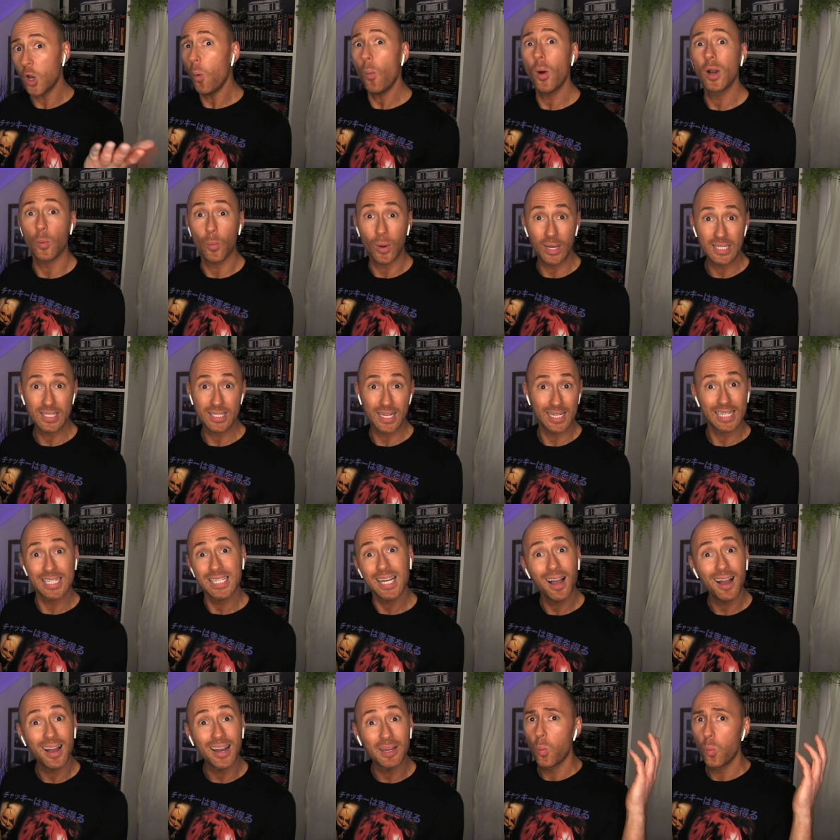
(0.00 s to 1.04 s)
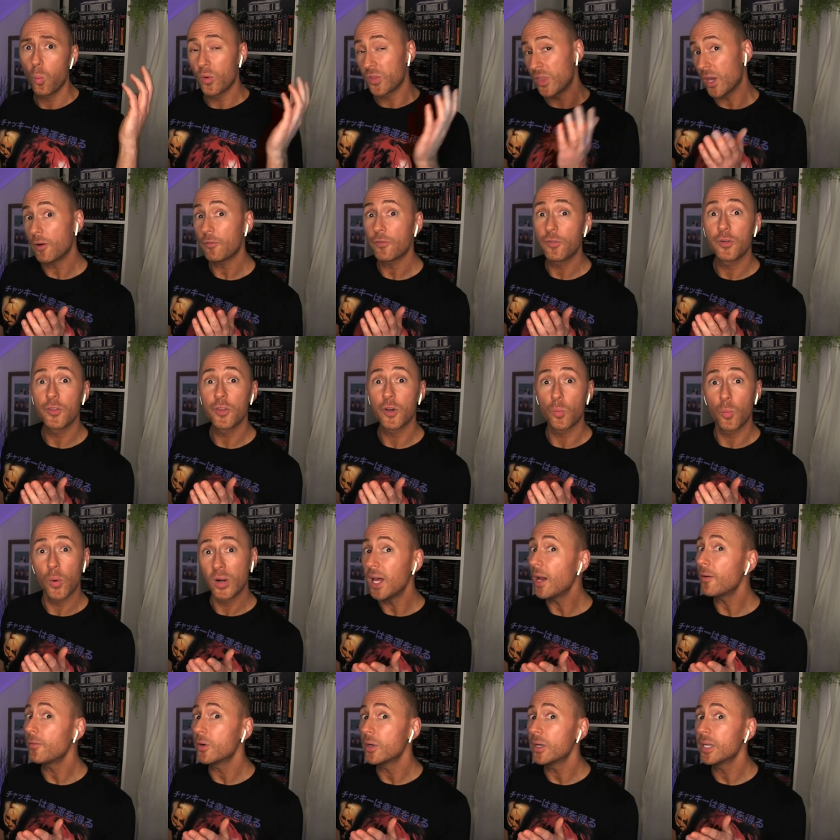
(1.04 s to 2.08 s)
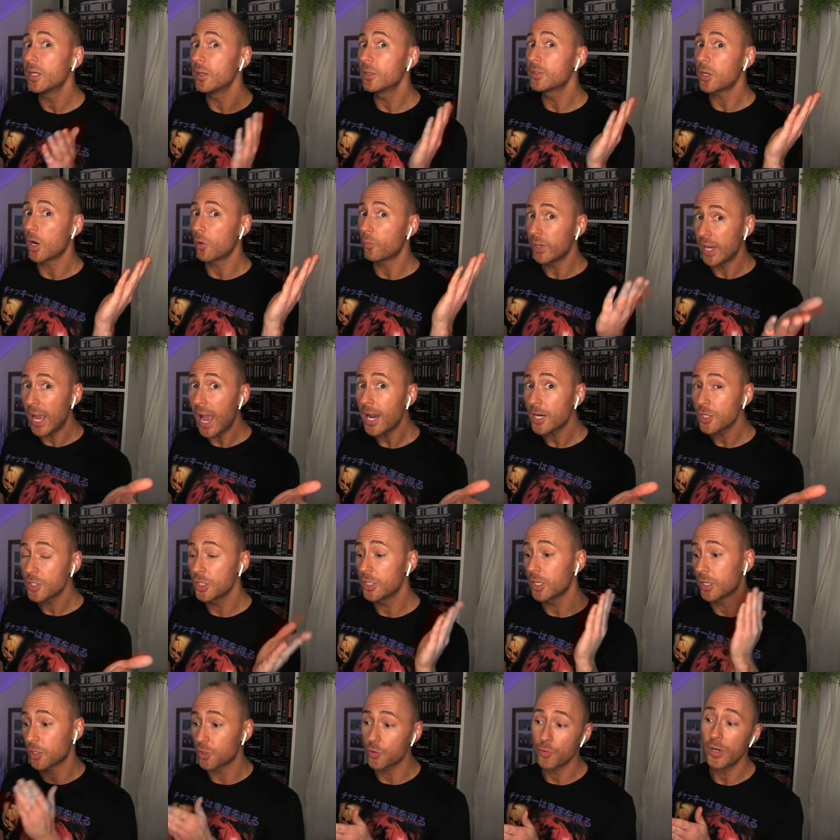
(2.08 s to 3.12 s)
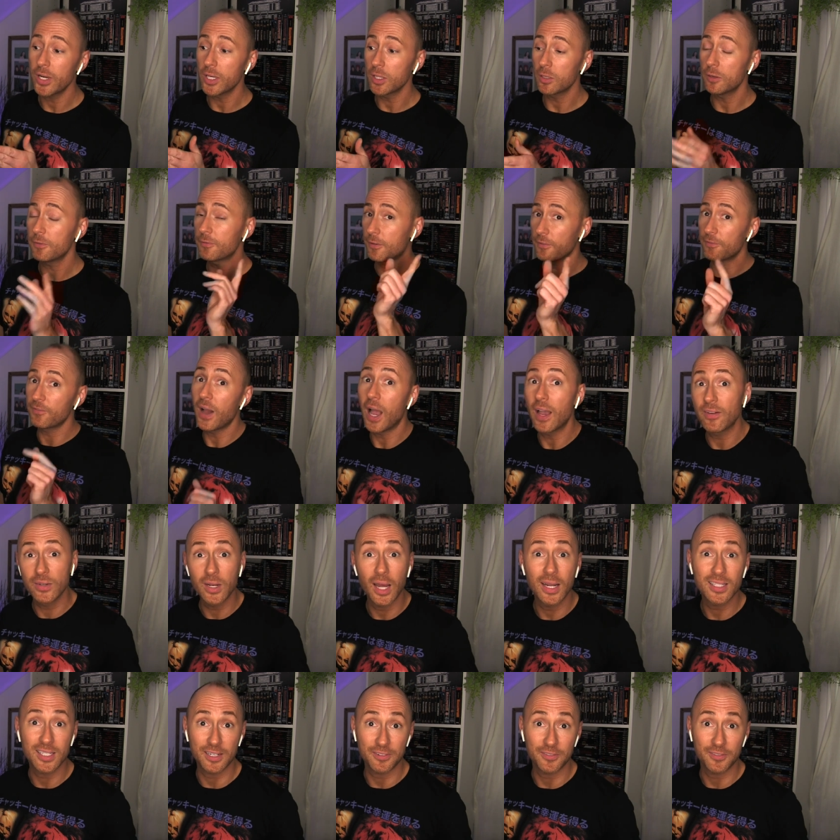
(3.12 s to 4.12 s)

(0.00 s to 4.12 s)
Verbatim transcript: want to waste any time. Without further whatever, here's our reaction to the trailer for Five Nights at